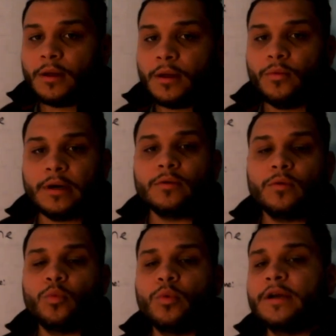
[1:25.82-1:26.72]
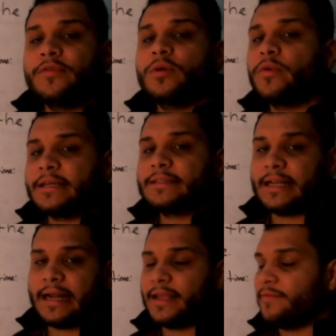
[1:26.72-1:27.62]
Well, one of the ways that
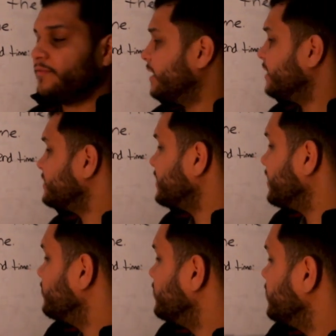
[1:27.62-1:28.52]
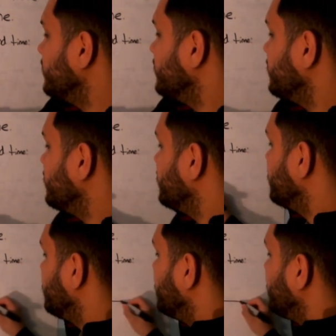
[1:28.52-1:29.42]
I can find this out
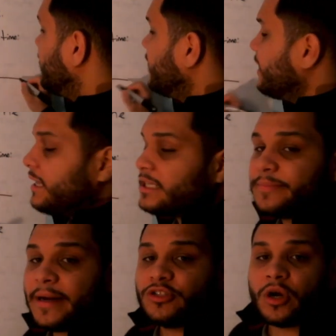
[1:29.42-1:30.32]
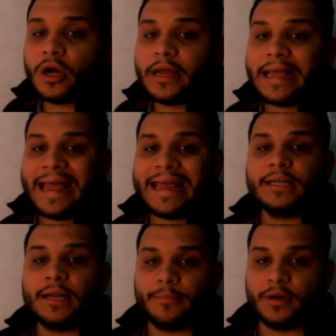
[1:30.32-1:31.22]
is by drawing a
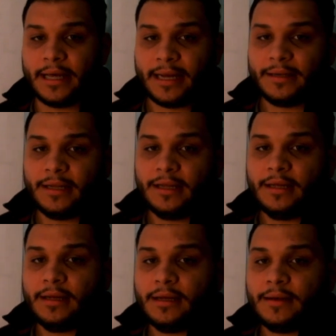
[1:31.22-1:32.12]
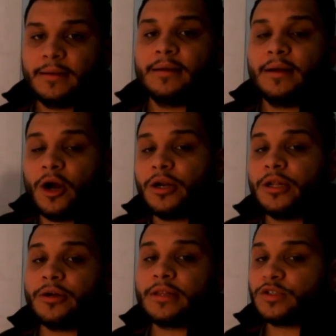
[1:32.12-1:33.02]
number line.
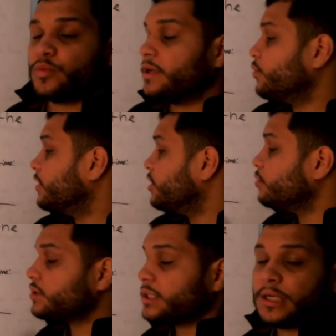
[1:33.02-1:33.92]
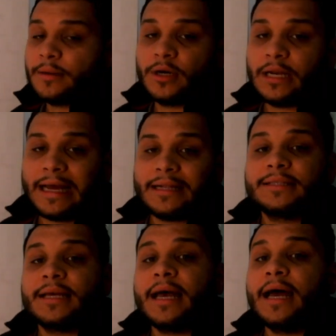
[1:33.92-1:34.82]
Earlier this week, we used a number line to
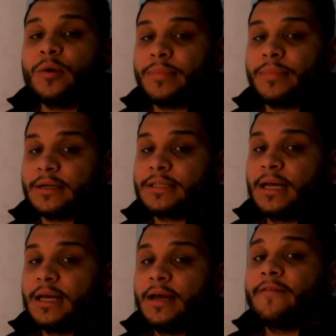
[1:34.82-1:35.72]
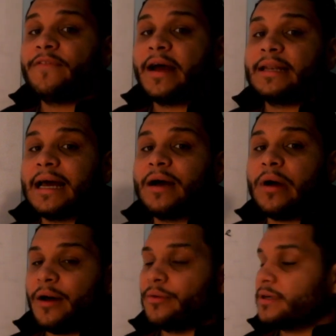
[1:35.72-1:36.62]
help us find out
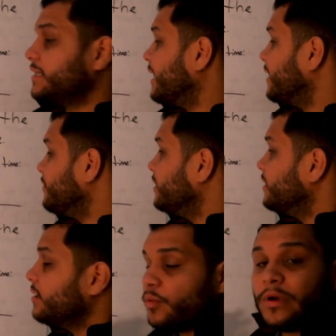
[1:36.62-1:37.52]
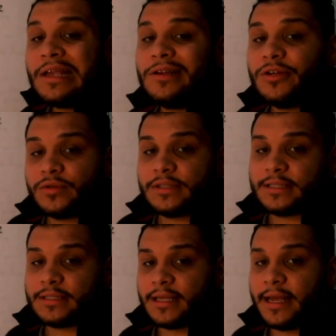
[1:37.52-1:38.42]
our time. We can use
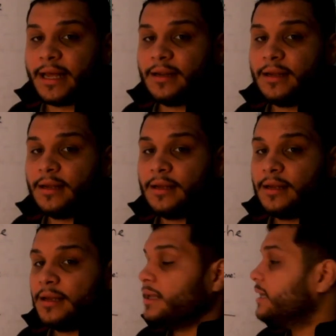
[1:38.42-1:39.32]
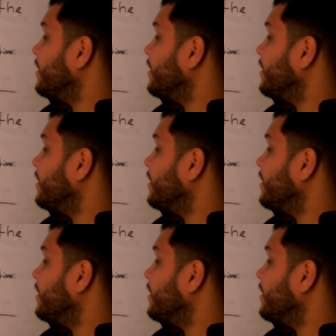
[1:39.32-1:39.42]
this again. Now,